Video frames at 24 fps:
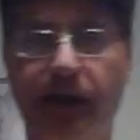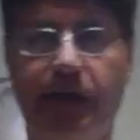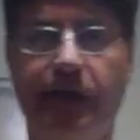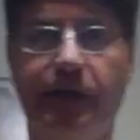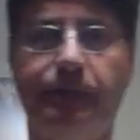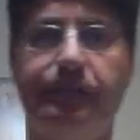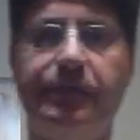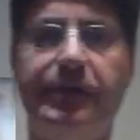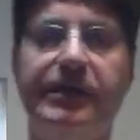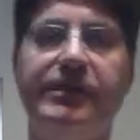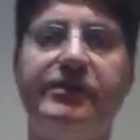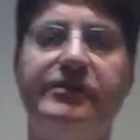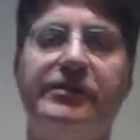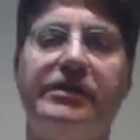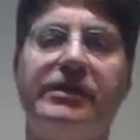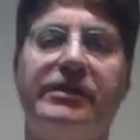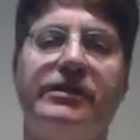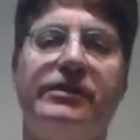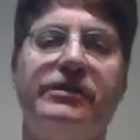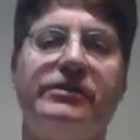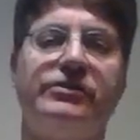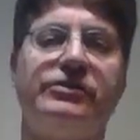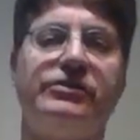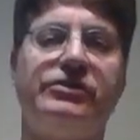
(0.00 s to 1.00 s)
a basic
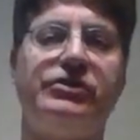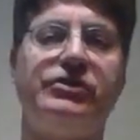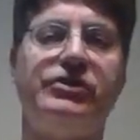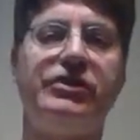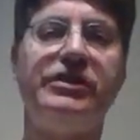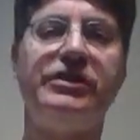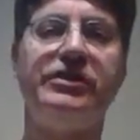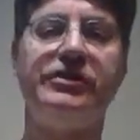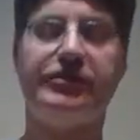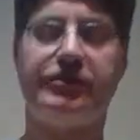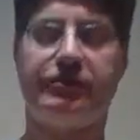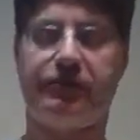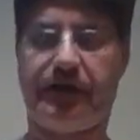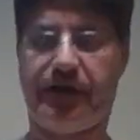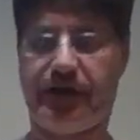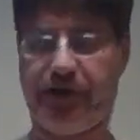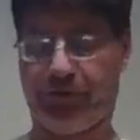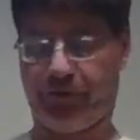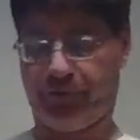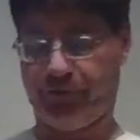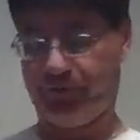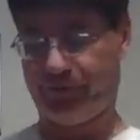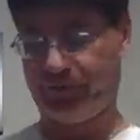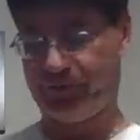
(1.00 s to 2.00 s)
cheese grater.